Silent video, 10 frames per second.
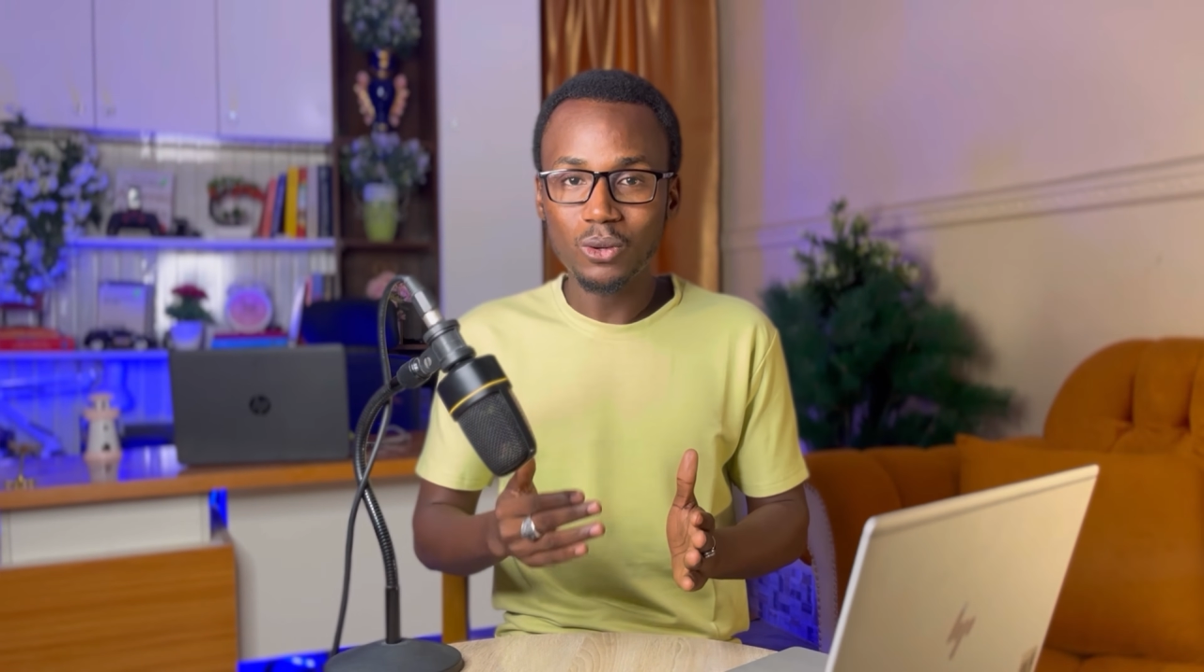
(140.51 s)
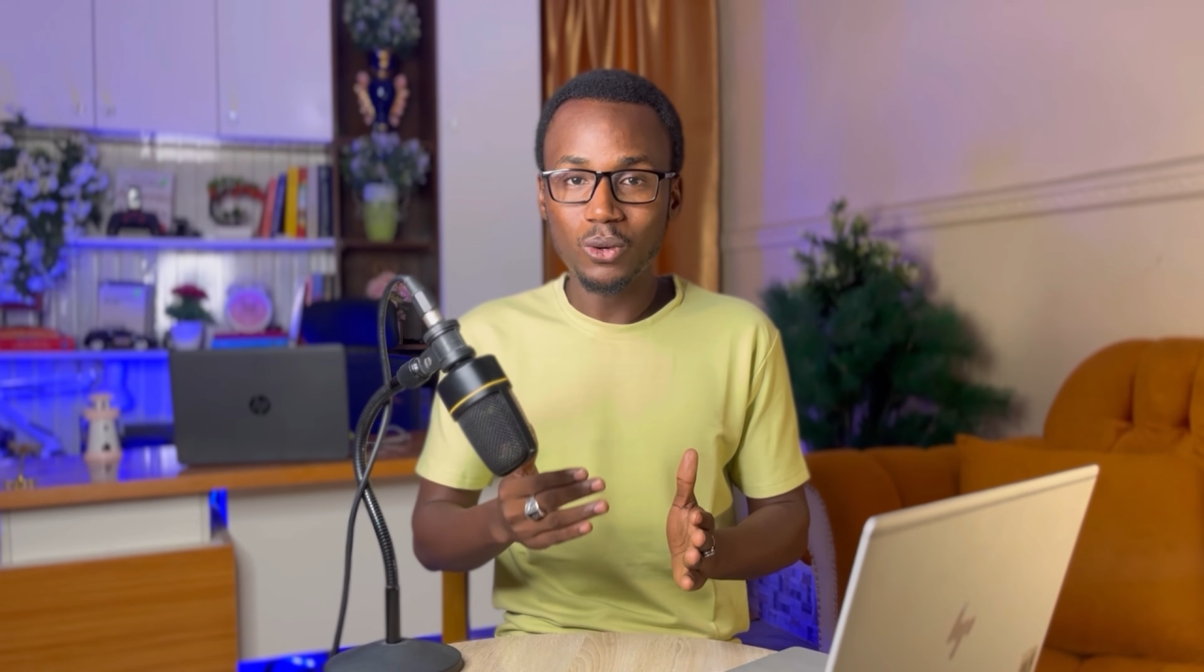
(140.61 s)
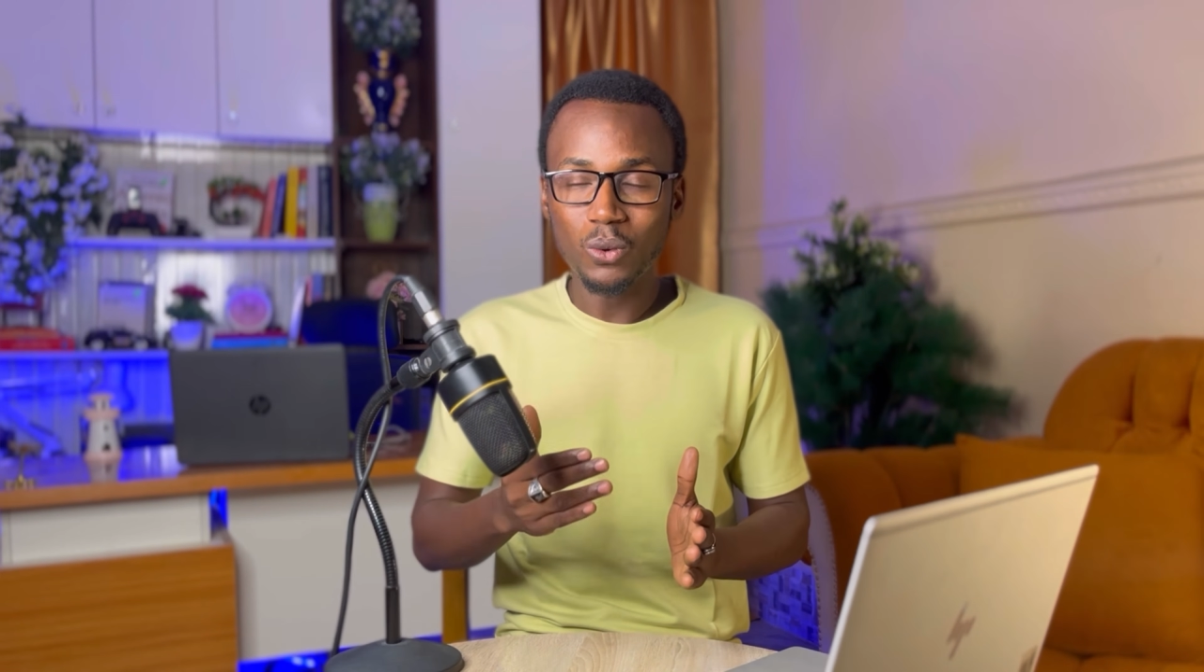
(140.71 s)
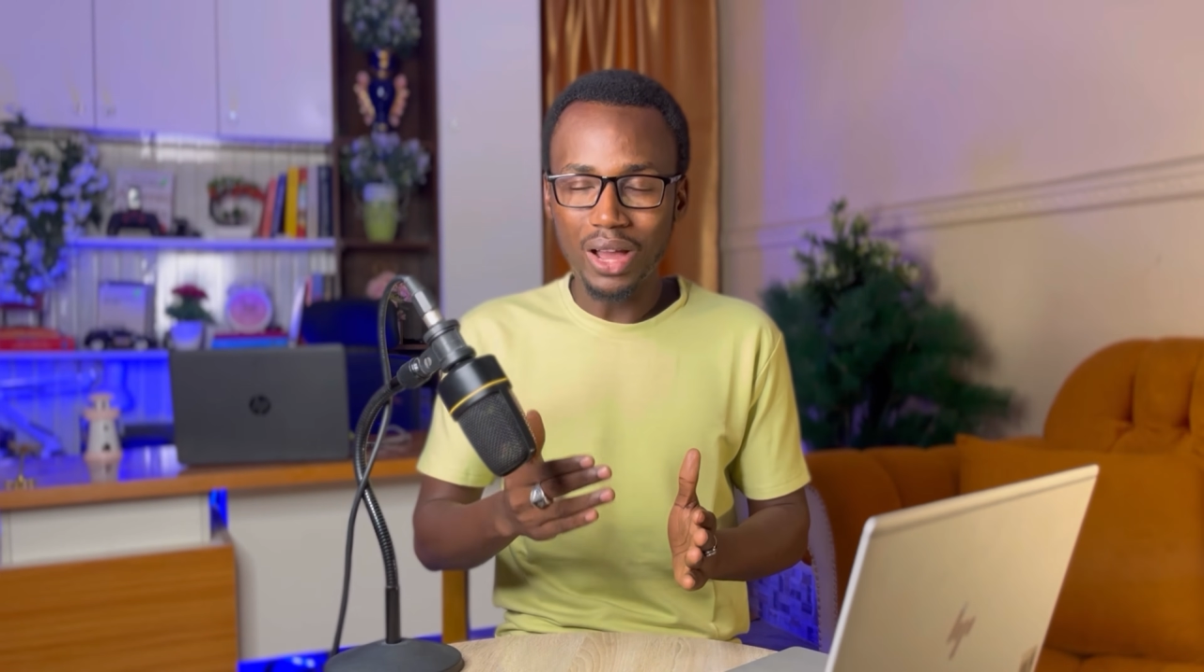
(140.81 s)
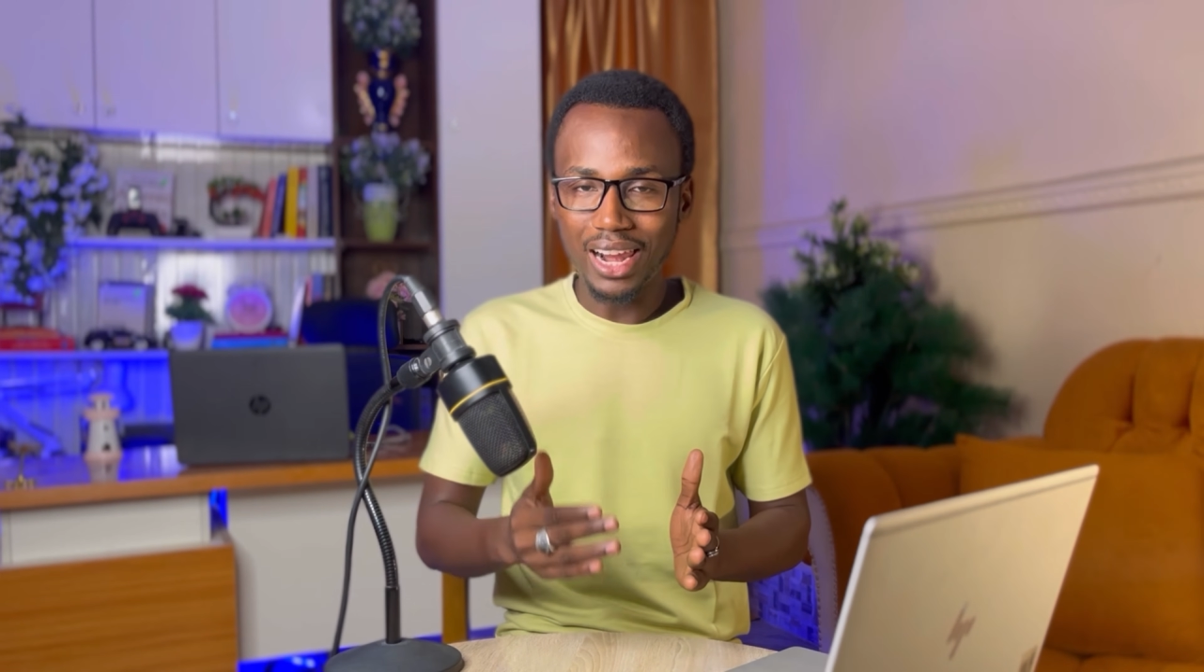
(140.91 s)
on
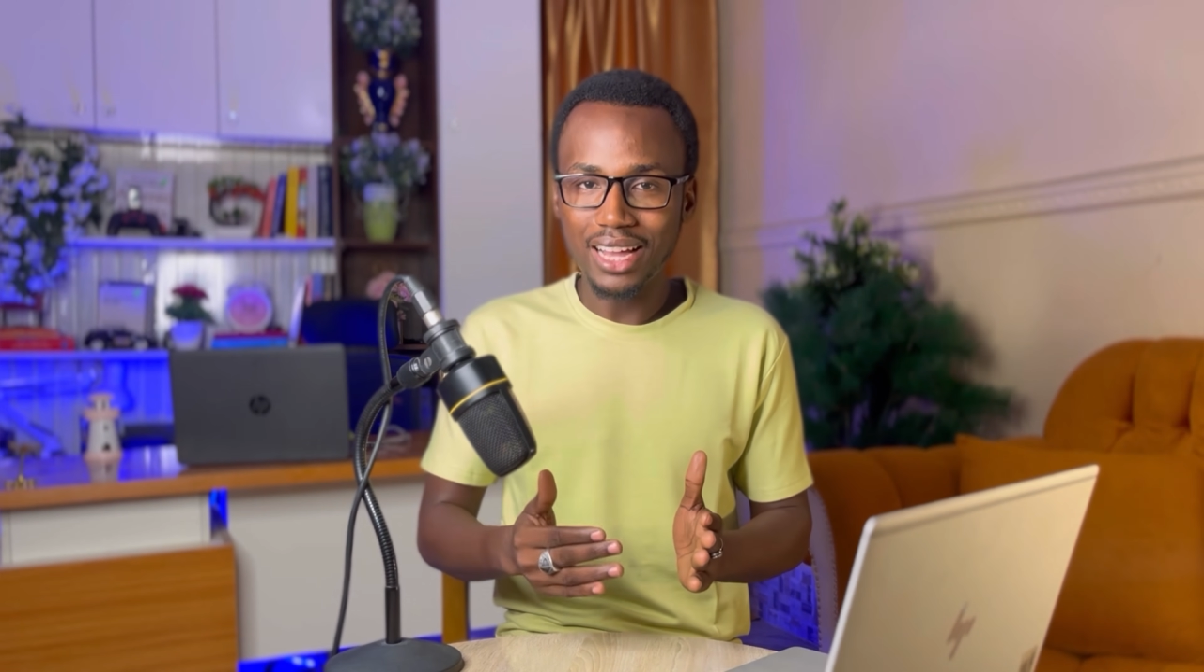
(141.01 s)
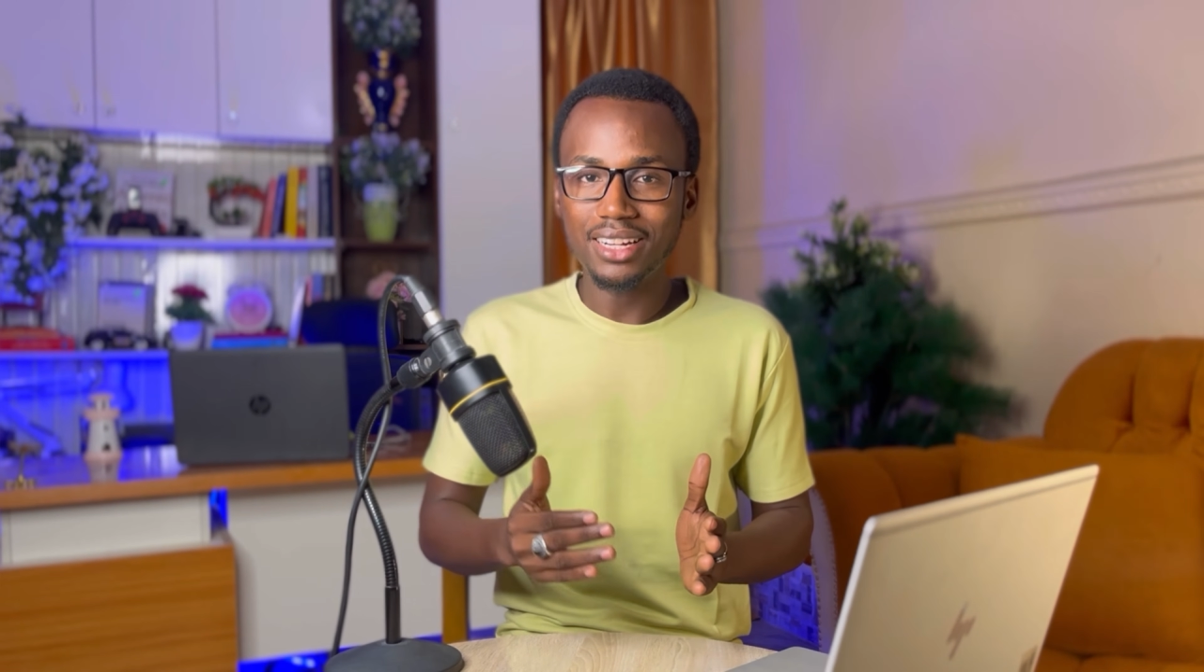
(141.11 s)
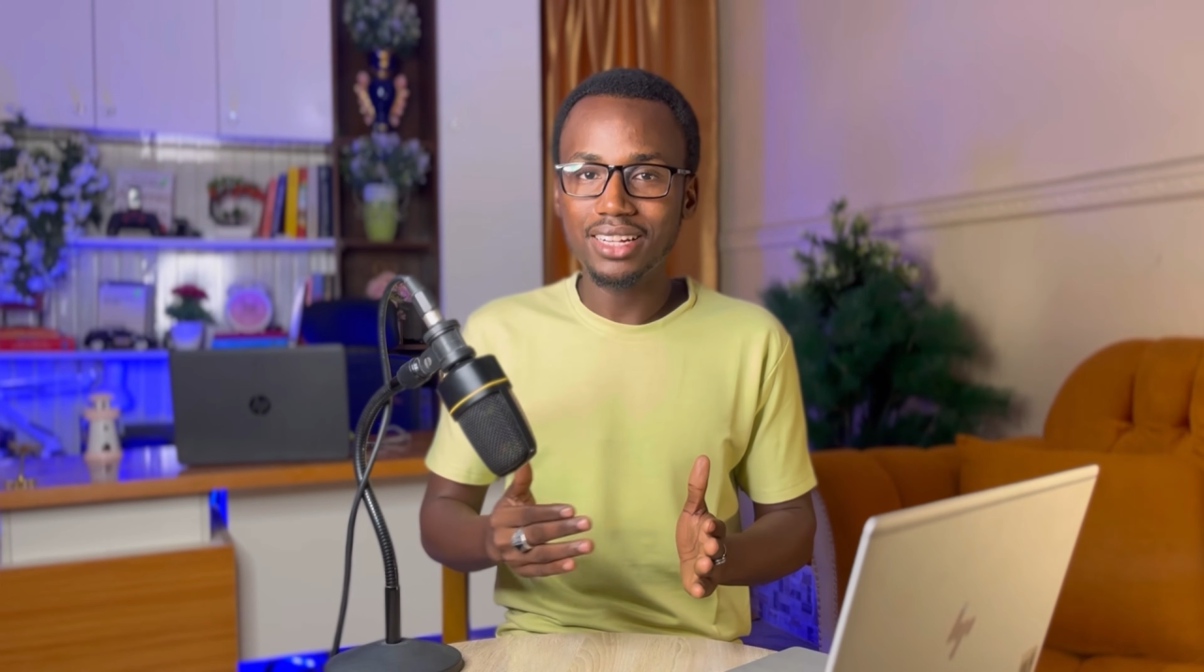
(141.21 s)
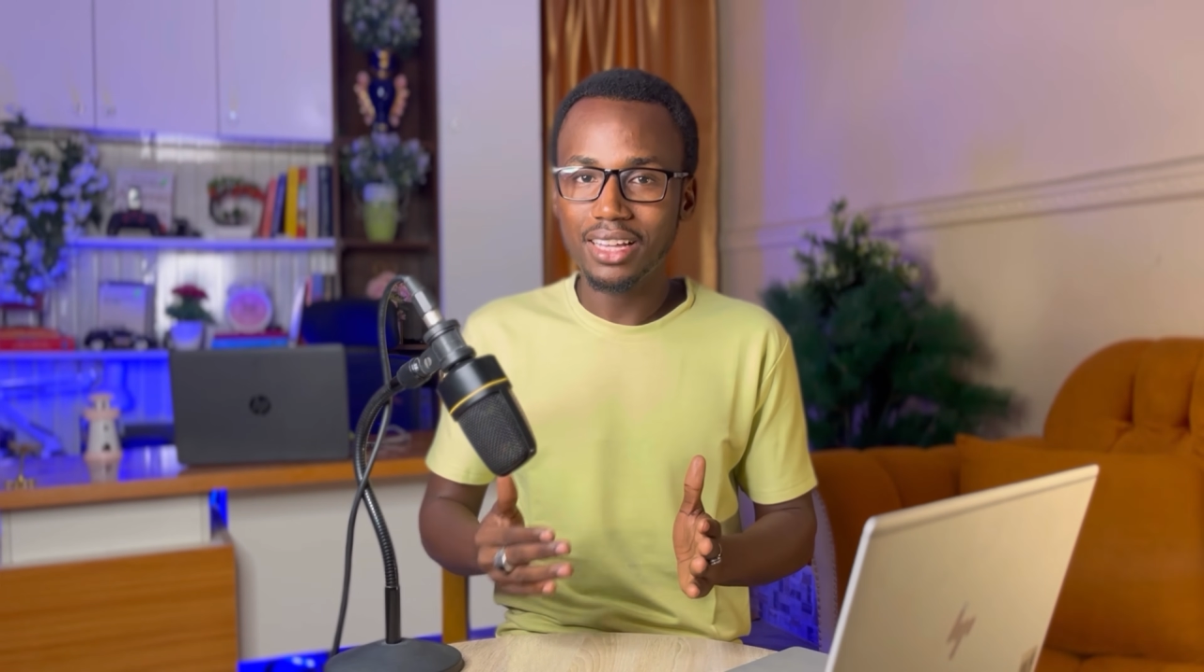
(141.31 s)
your learning